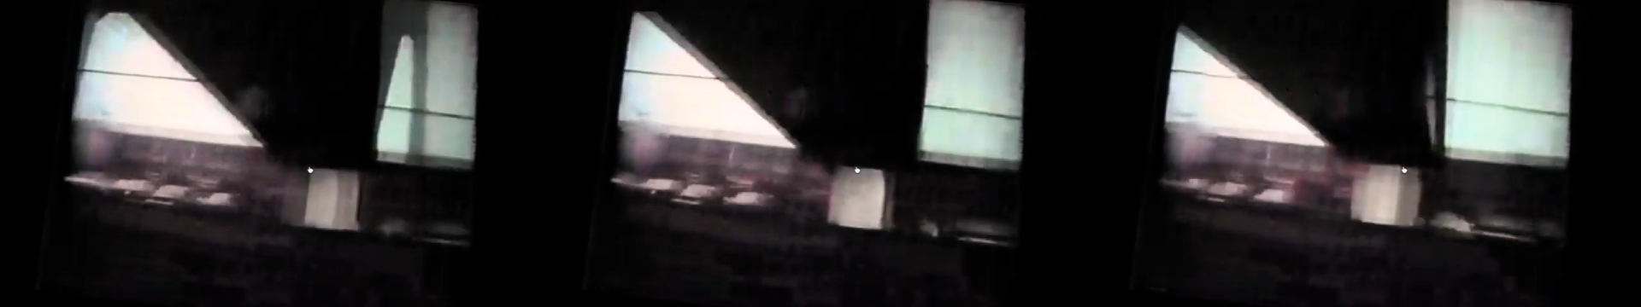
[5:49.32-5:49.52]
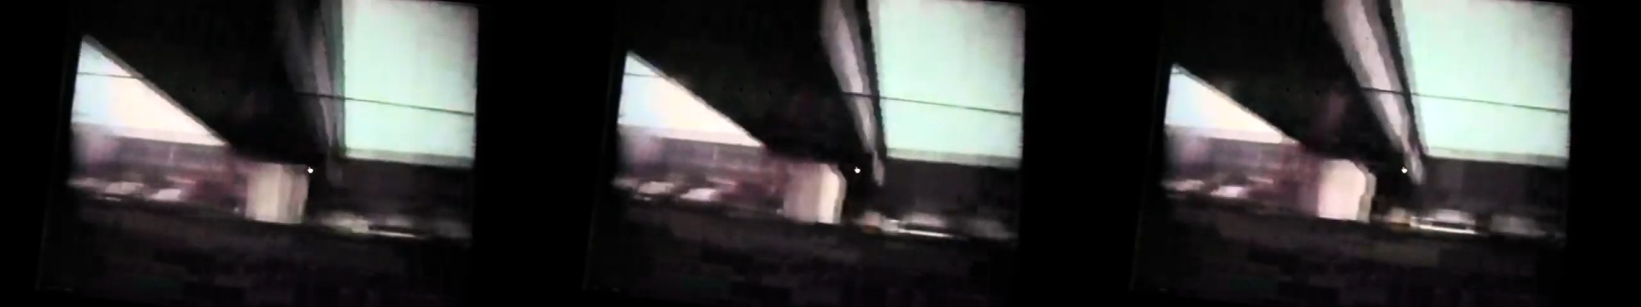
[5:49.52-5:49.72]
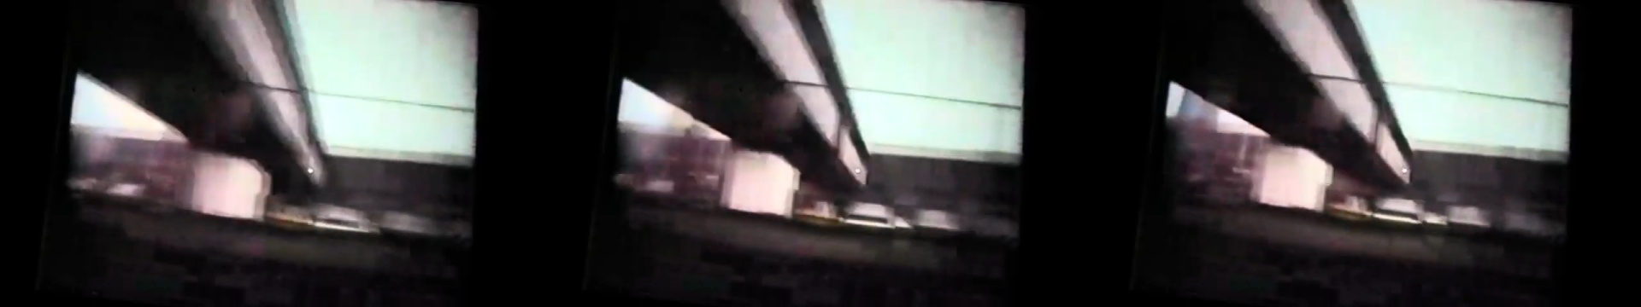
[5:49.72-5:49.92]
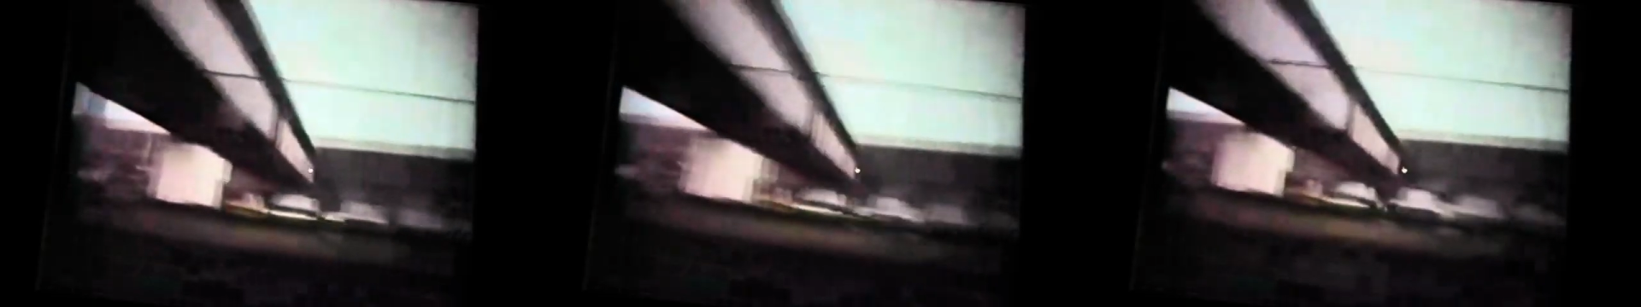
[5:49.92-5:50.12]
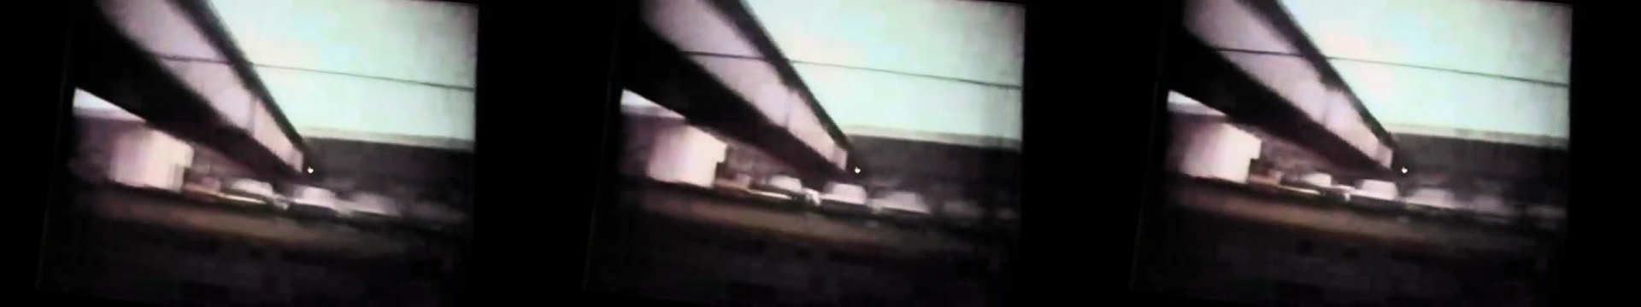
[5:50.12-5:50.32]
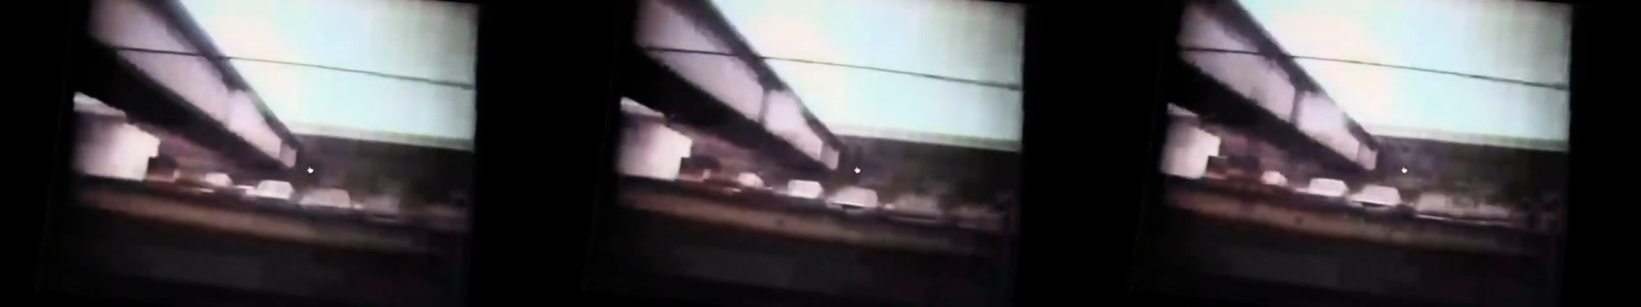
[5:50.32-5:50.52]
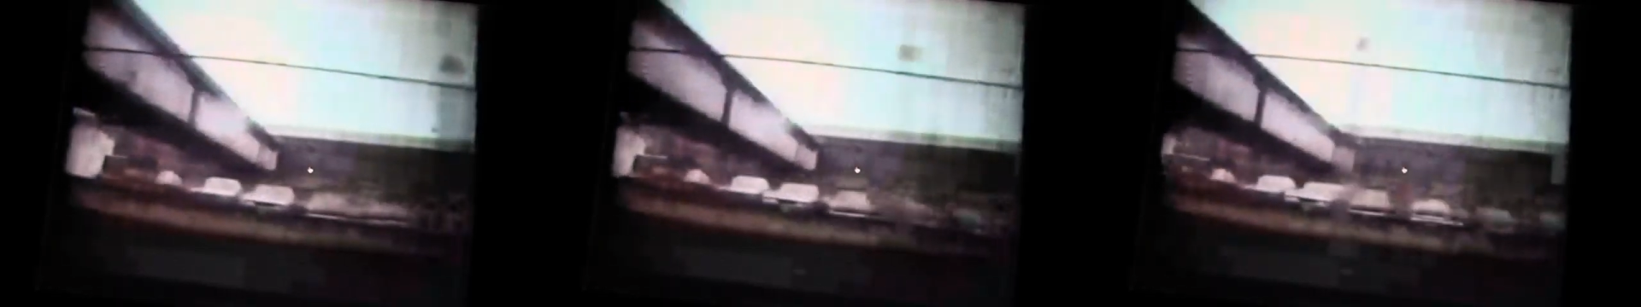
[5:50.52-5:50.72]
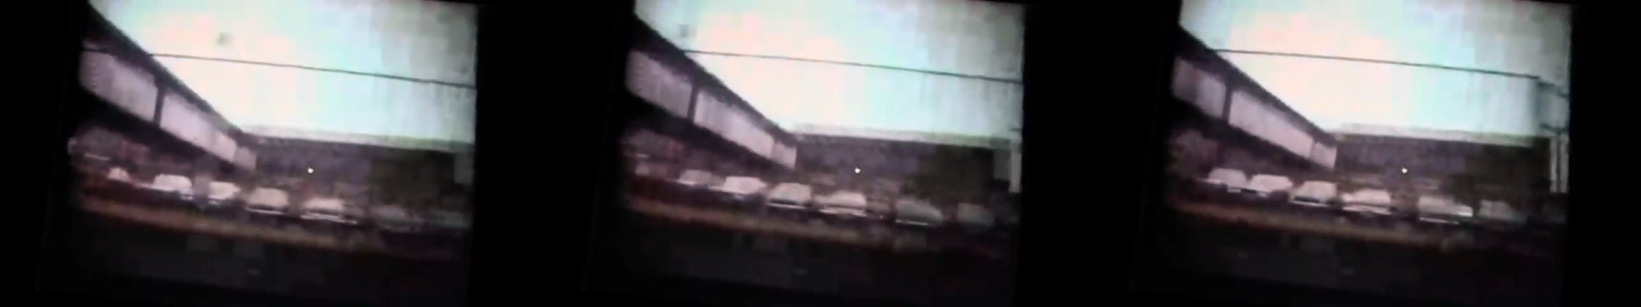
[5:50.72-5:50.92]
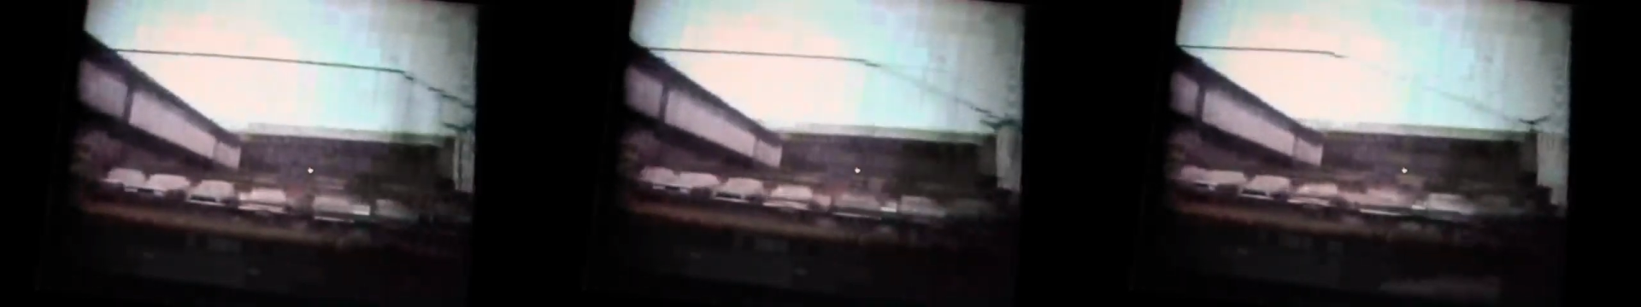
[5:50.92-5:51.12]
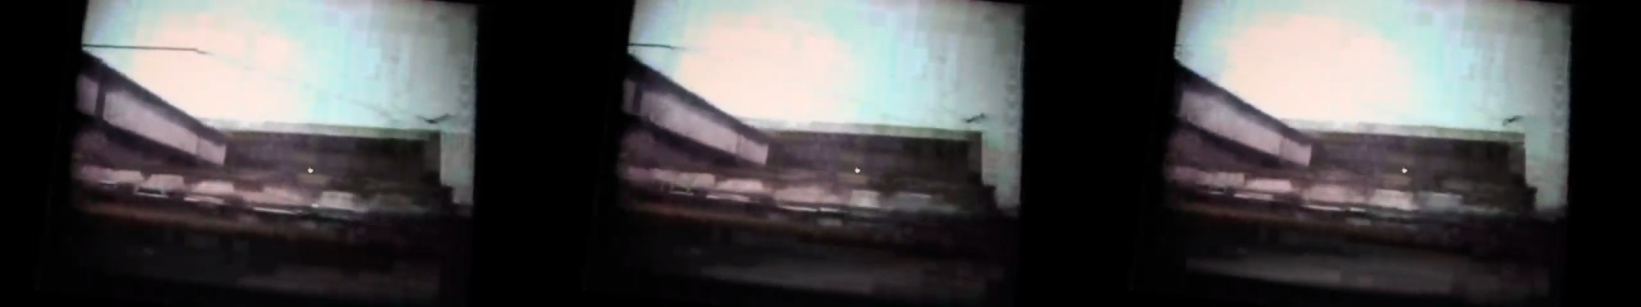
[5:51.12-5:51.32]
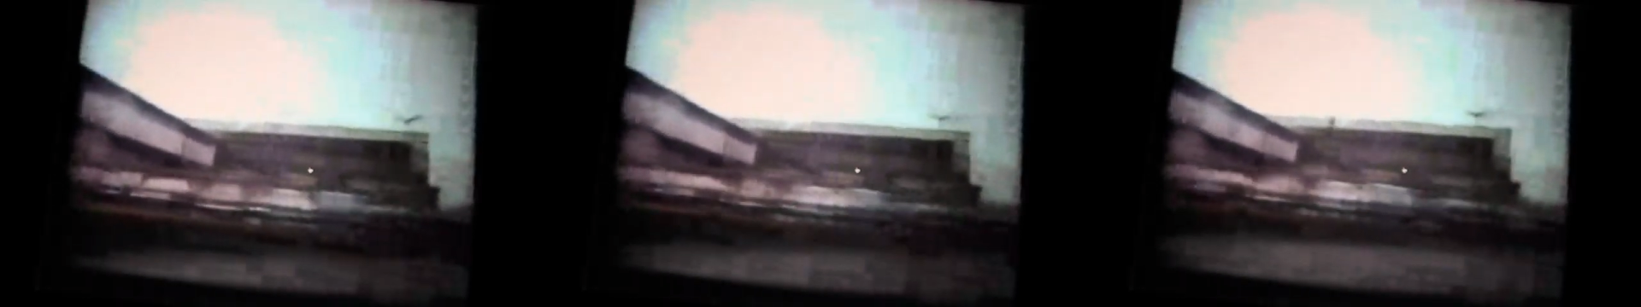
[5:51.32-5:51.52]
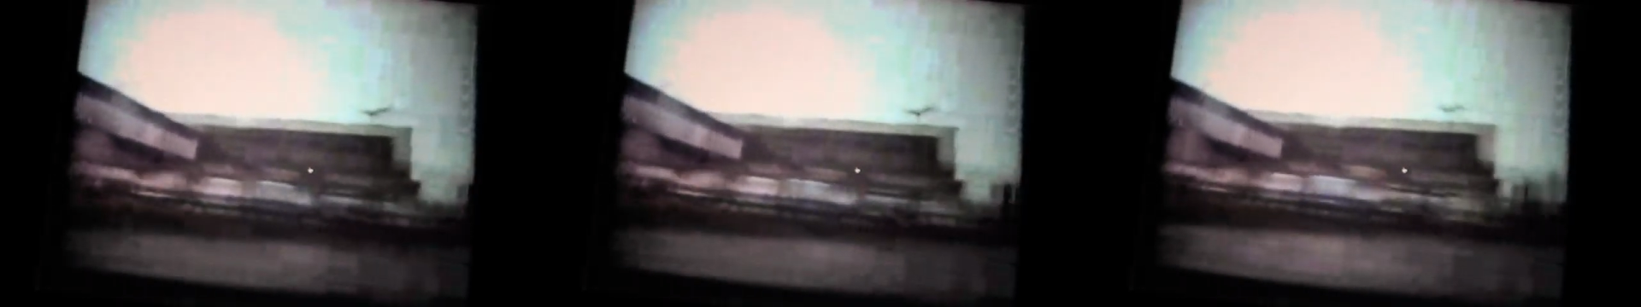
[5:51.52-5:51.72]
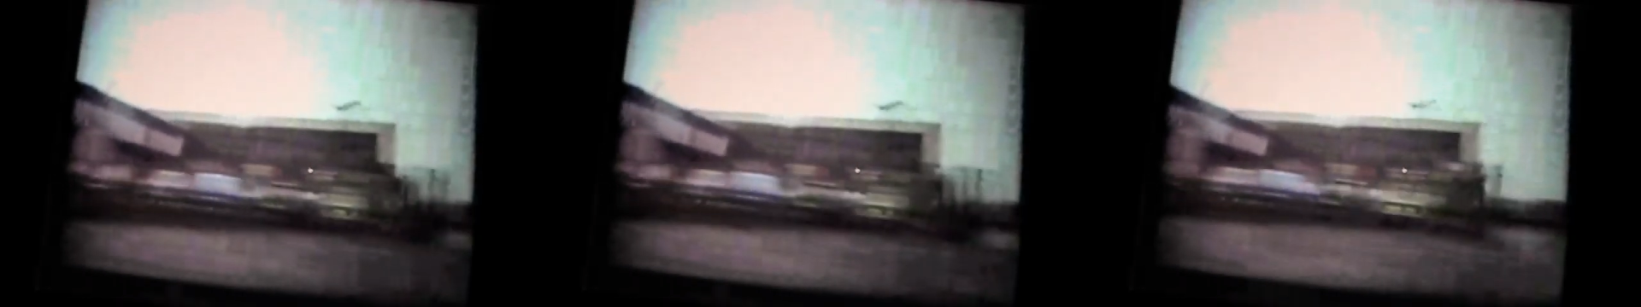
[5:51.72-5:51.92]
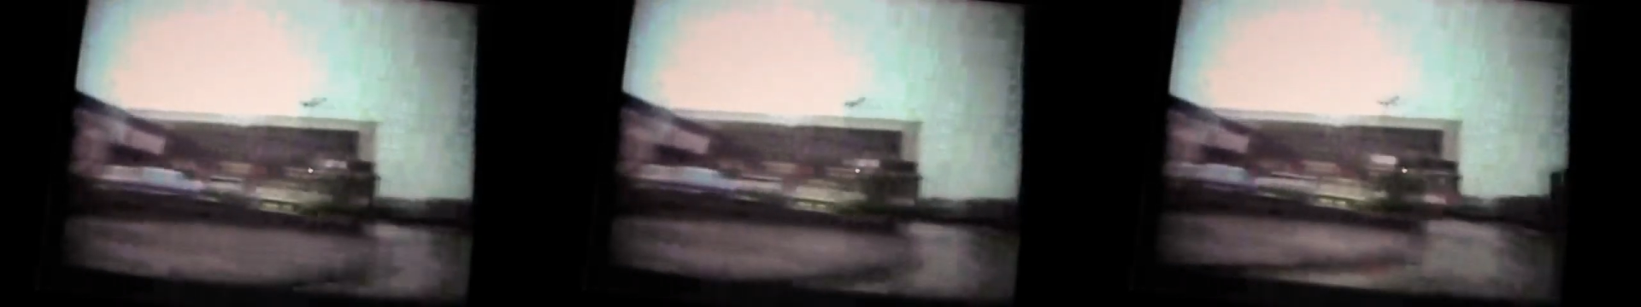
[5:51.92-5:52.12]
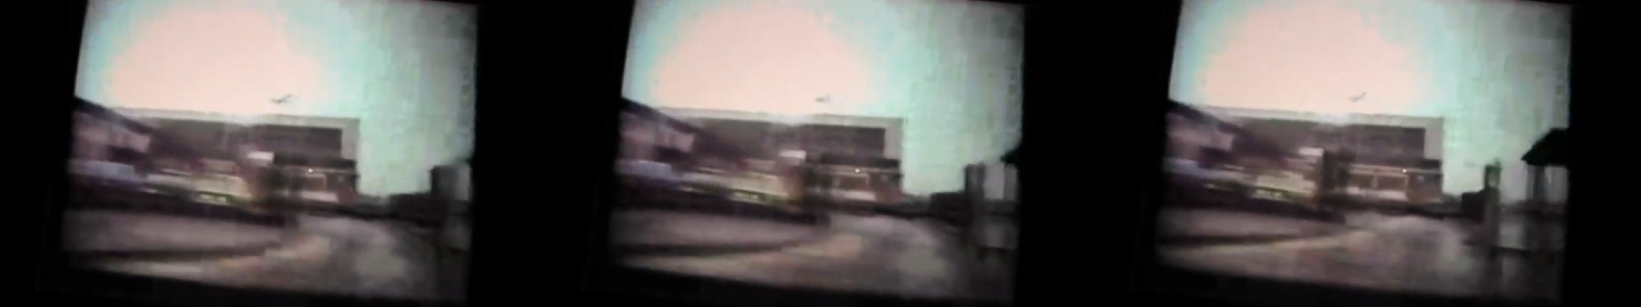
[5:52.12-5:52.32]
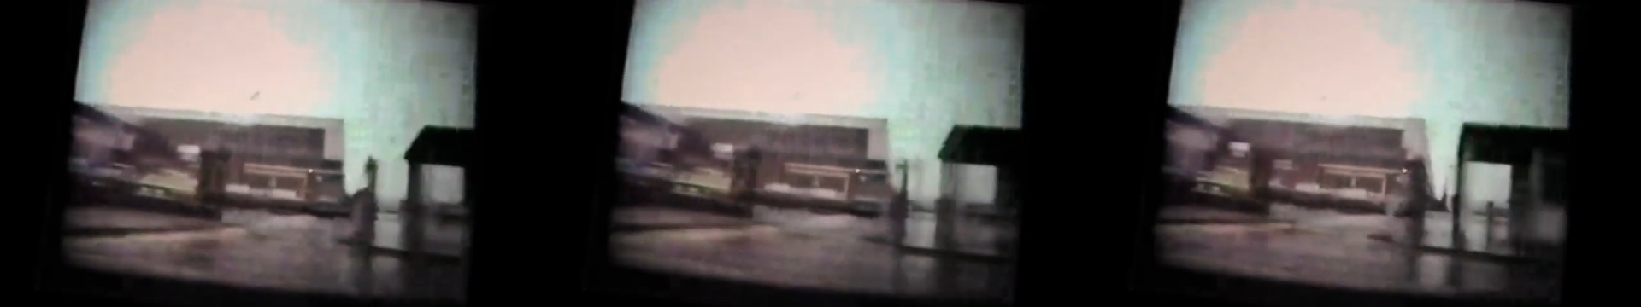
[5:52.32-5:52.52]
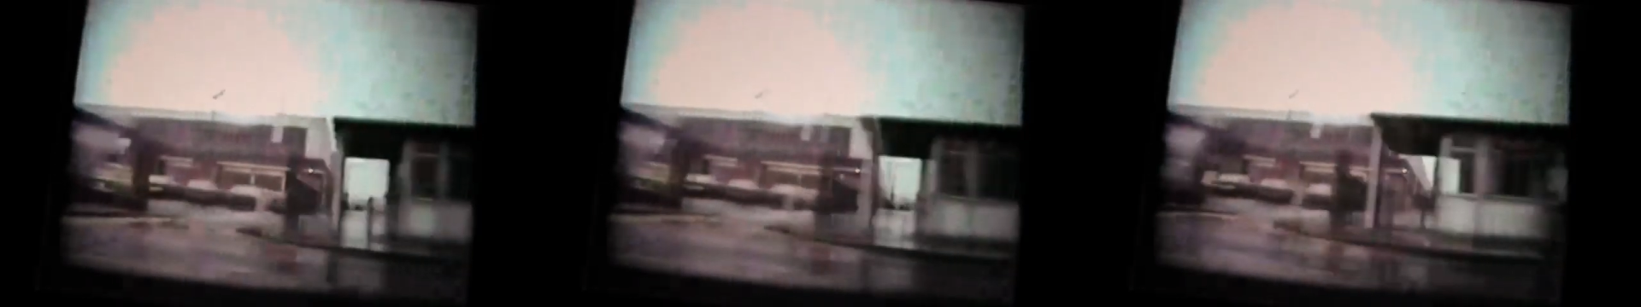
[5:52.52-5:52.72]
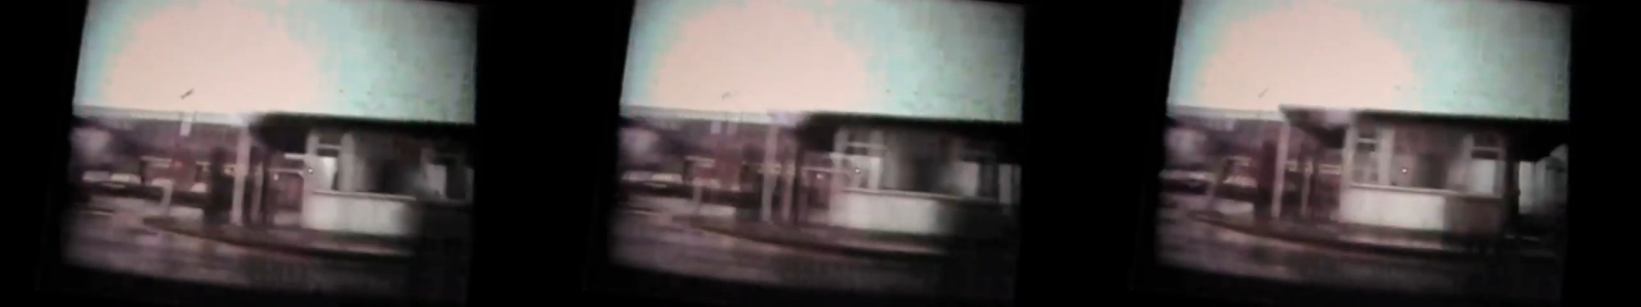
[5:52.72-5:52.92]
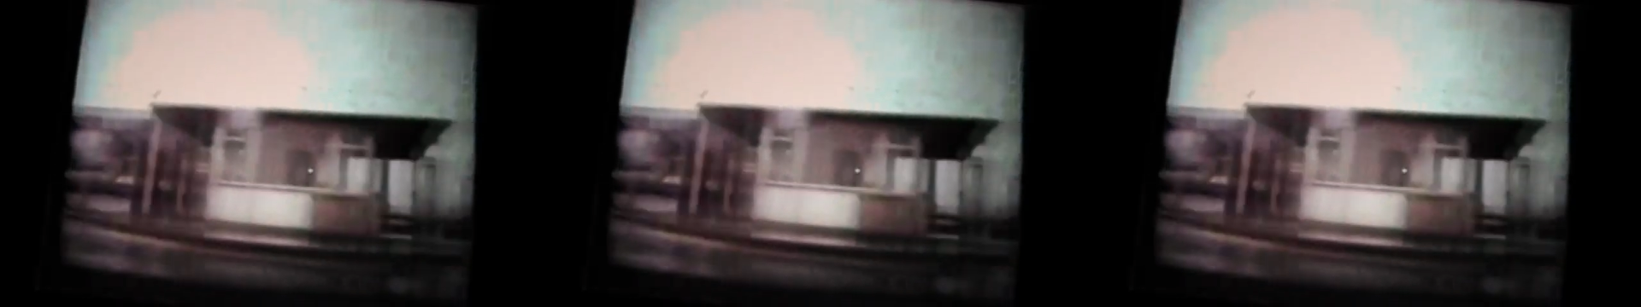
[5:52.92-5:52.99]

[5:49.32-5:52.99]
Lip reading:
[unreadable: no face in view]